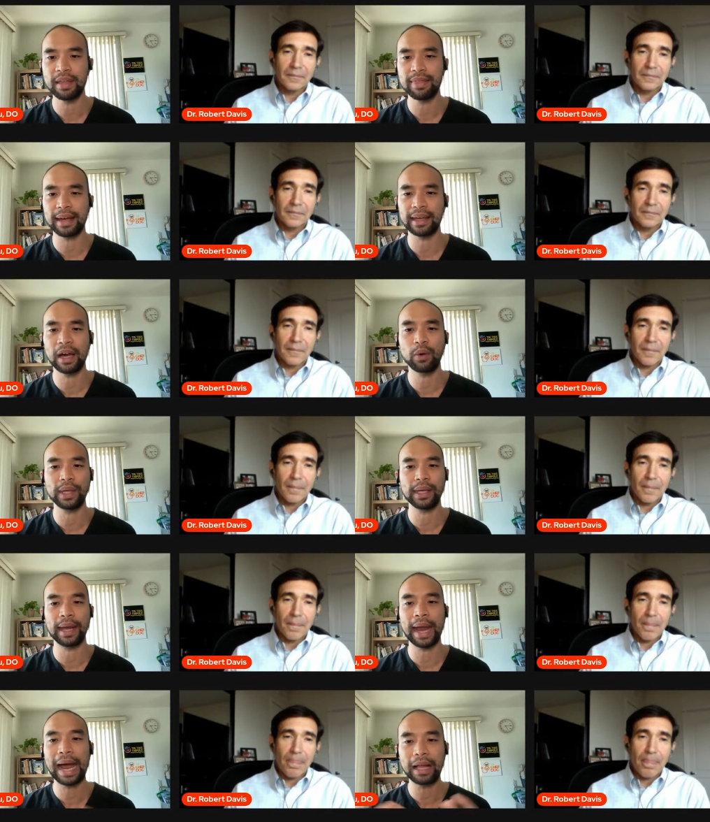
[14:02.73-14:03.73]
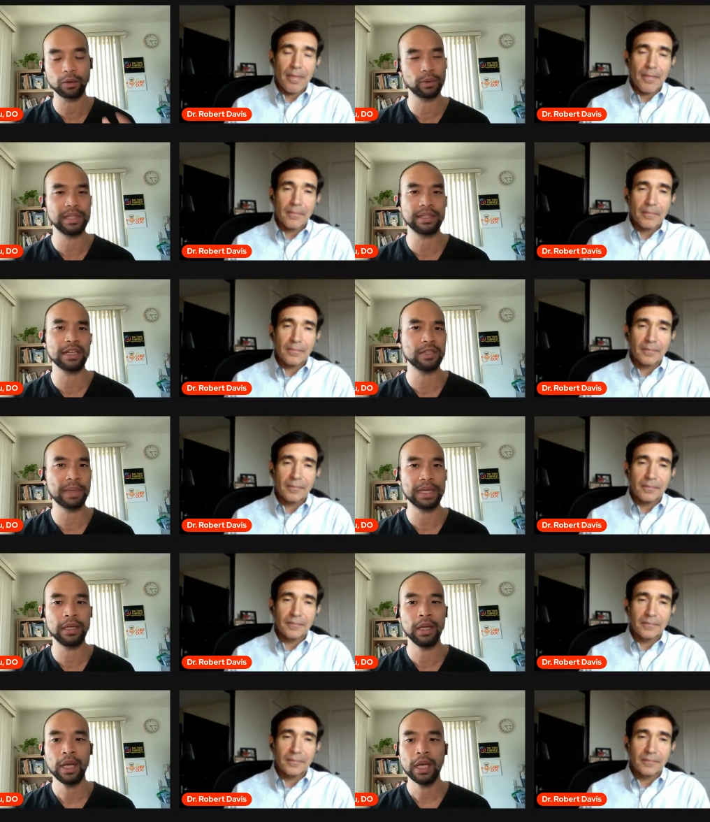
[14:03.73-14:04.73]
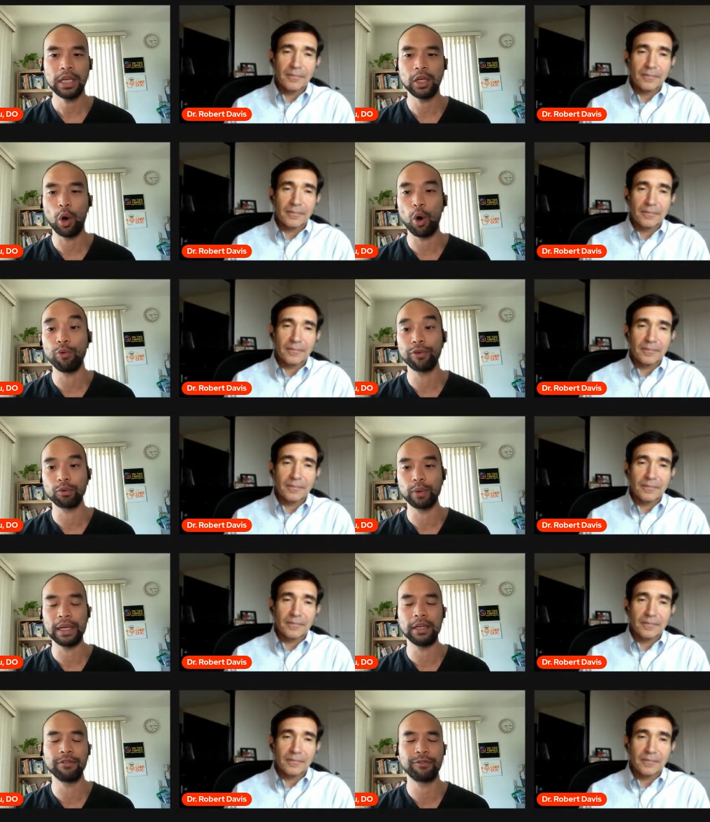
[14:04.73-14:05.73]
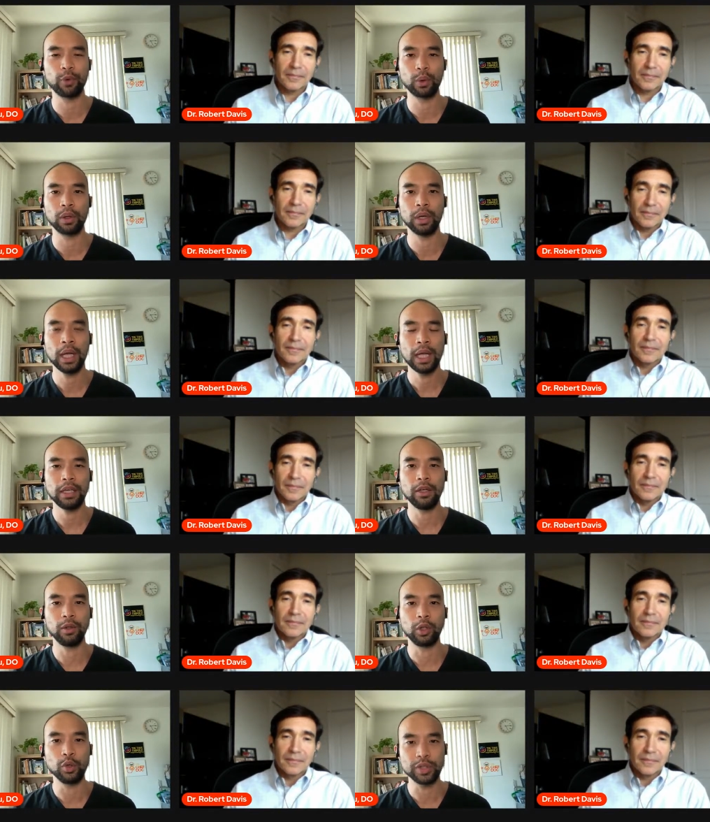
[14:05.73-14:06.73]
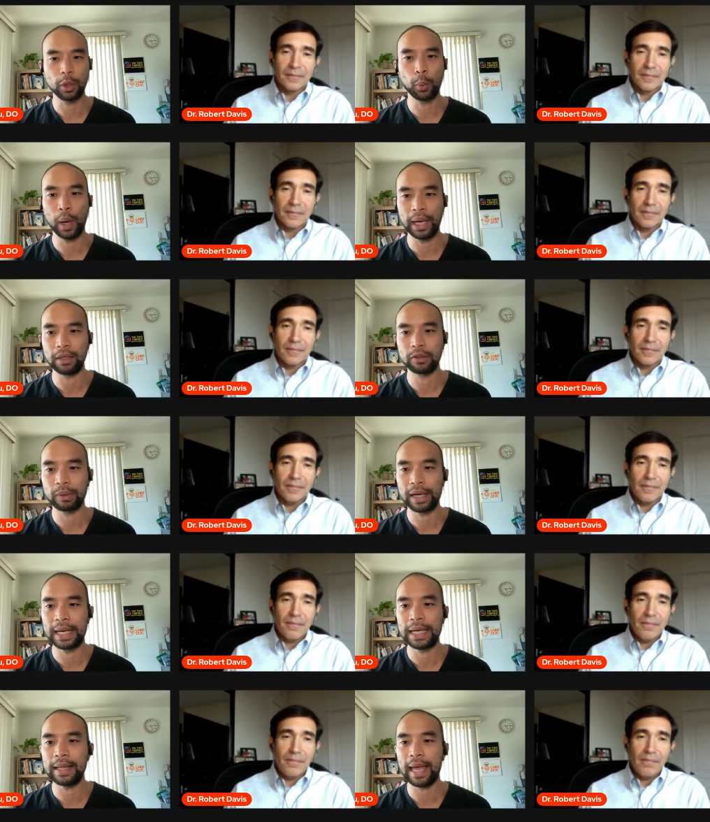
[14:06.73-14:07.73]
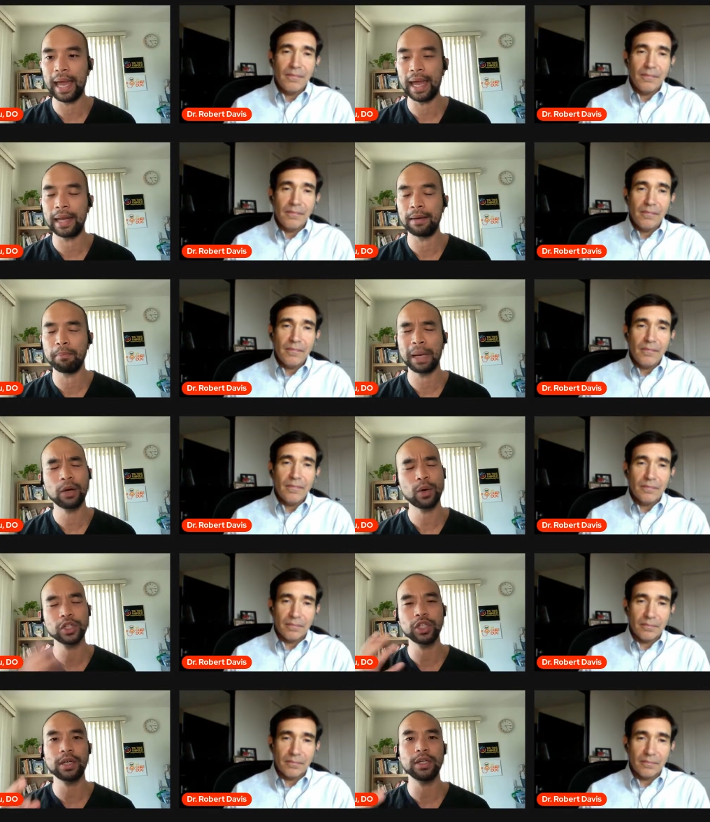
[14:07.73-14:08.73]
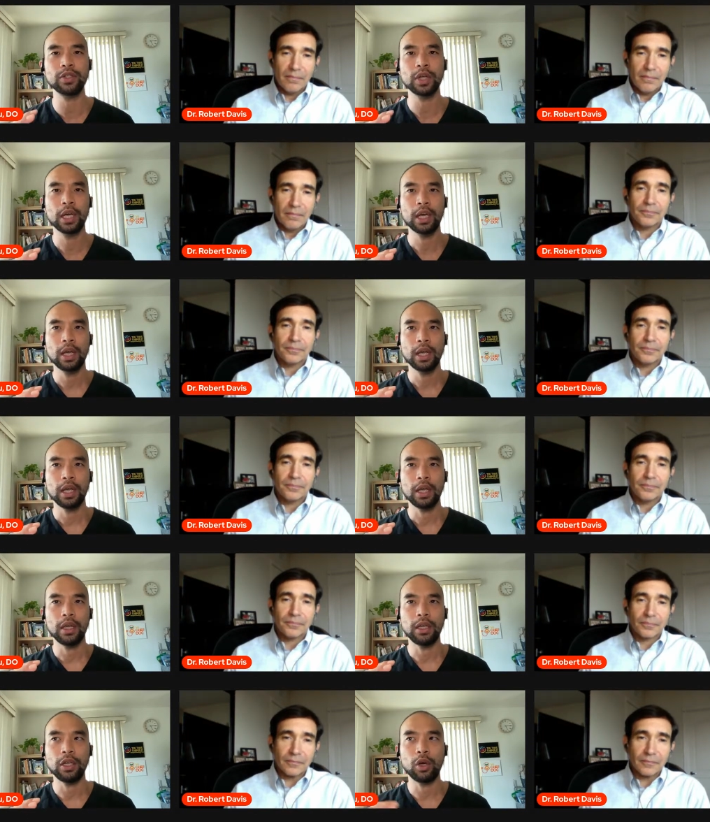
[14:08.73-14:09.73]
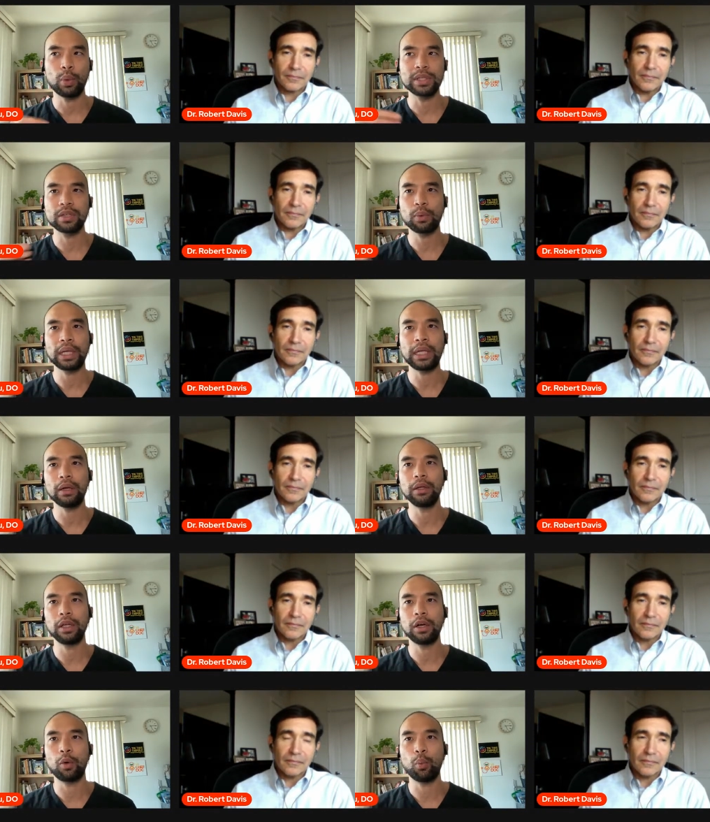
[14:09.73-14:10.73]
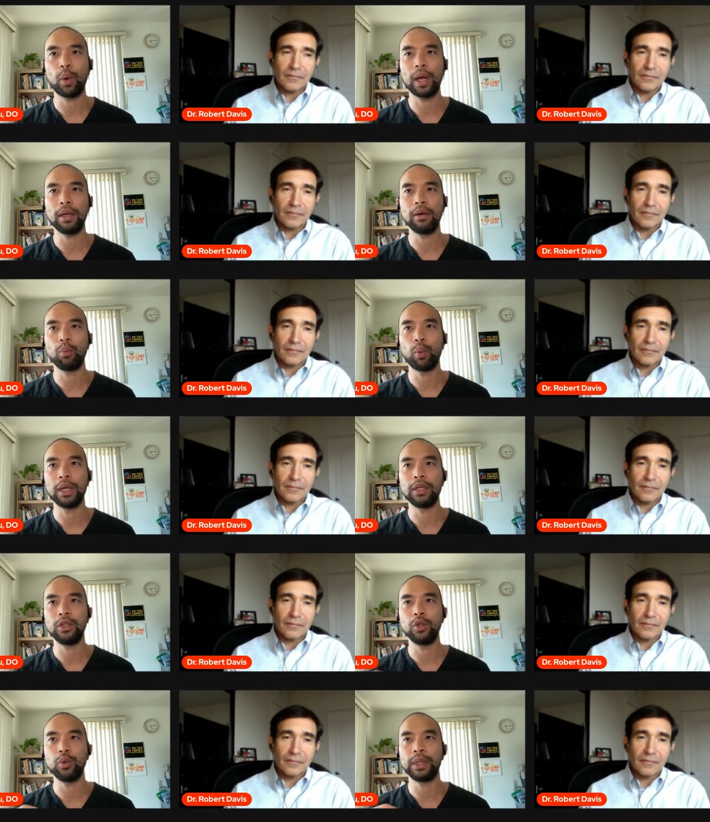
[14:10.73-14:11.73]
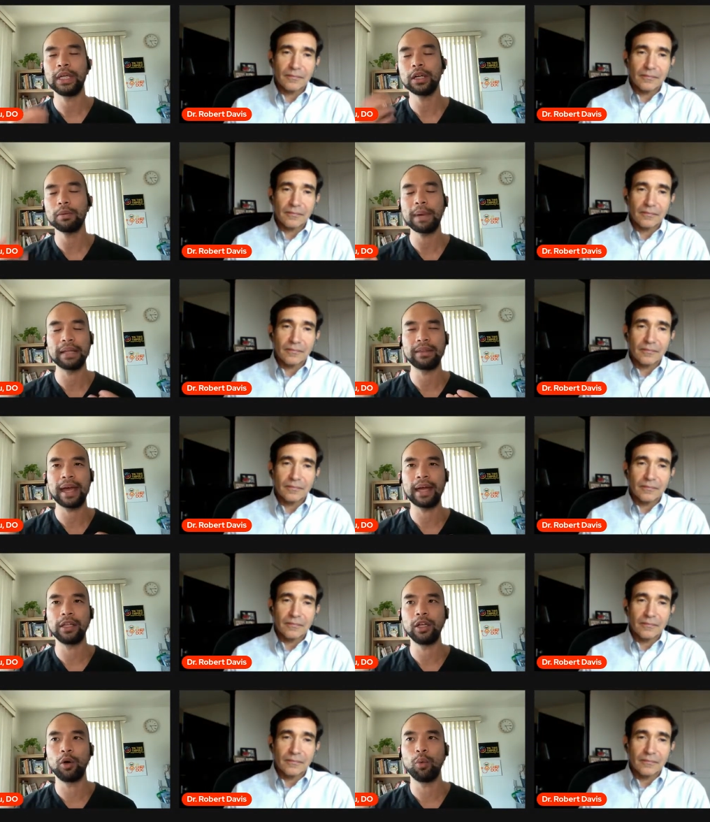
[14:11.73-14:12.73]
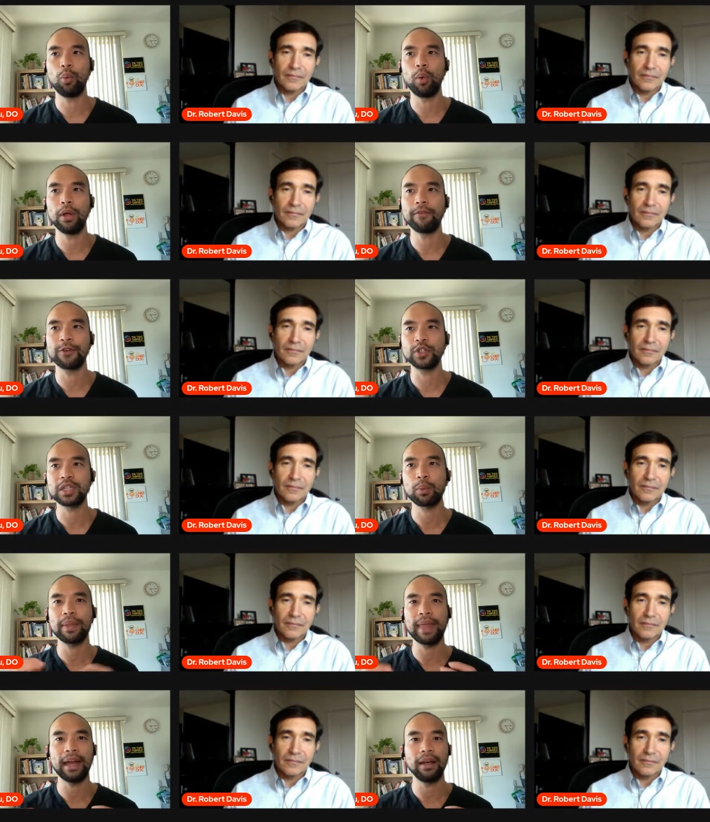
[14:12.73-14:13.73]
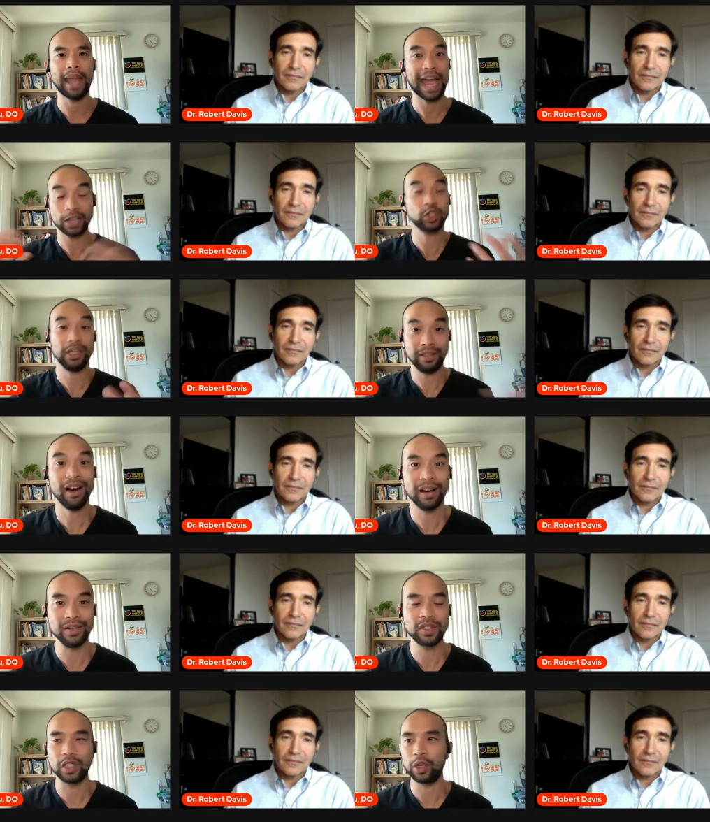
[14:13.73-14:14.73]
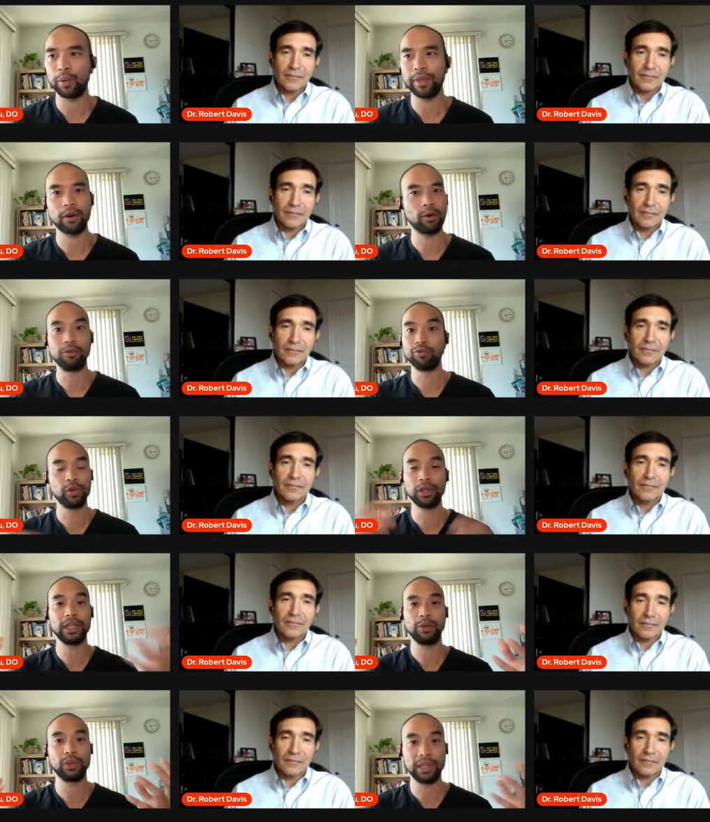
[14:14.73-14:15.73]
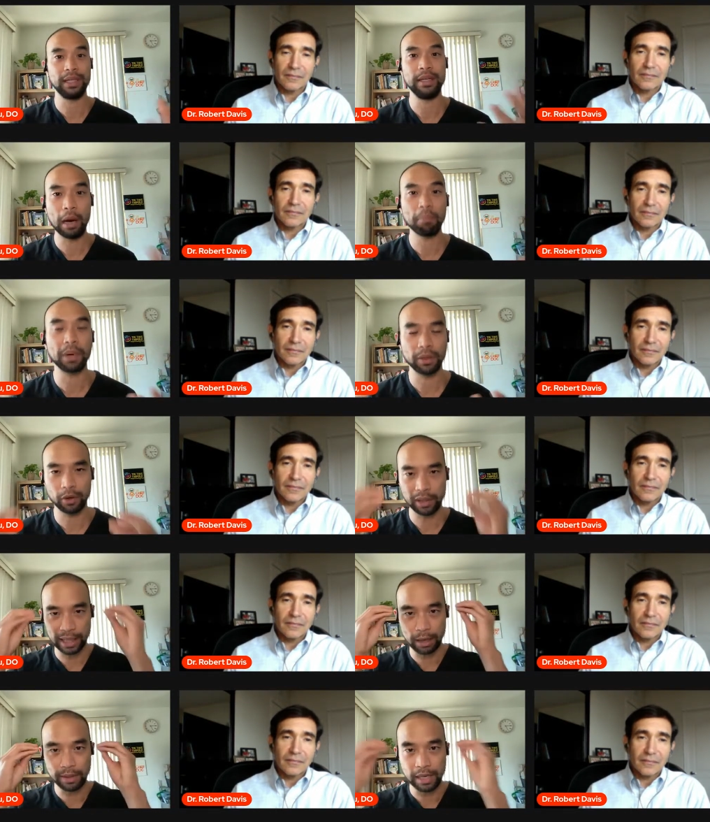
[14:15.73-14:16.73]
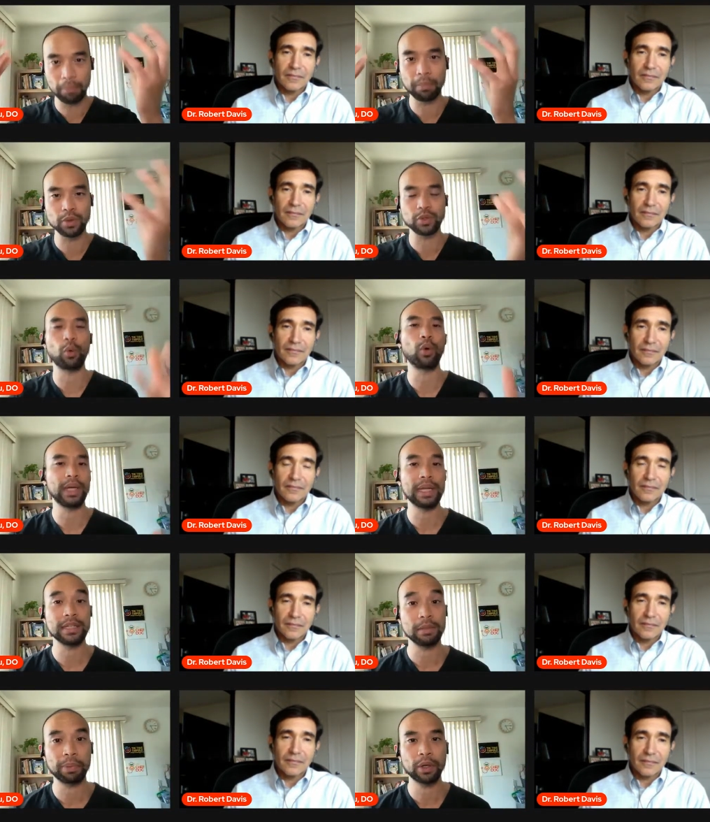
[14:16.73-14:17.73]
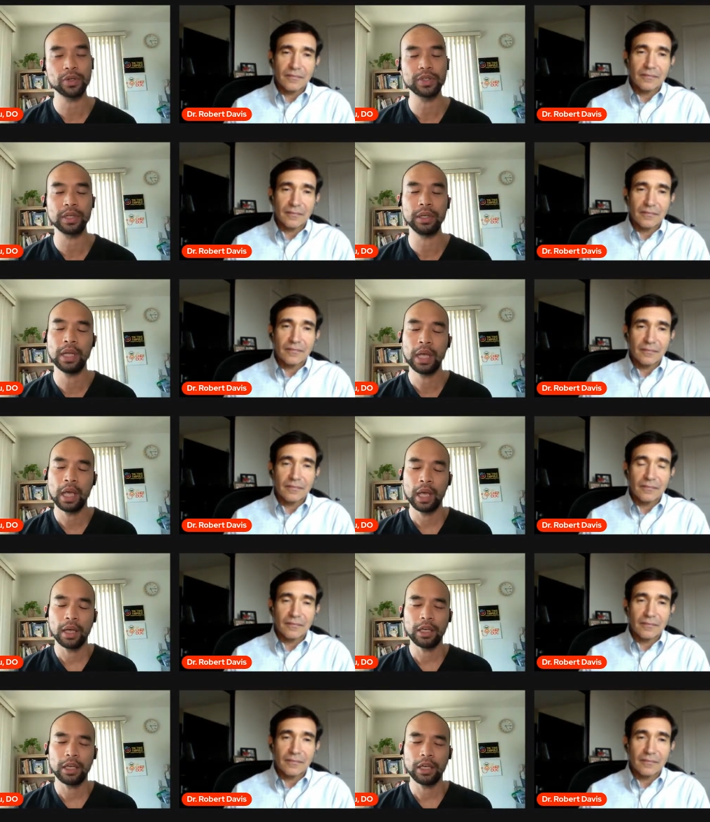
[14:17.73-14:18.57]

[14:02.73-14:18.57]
Speaker 1: you say that counting calories has been you know overrated for you know losing weight right and my question is you know when someone you know when when you hear about that you know for someone that actually does you know they're a really really number they're like a numbers oriented person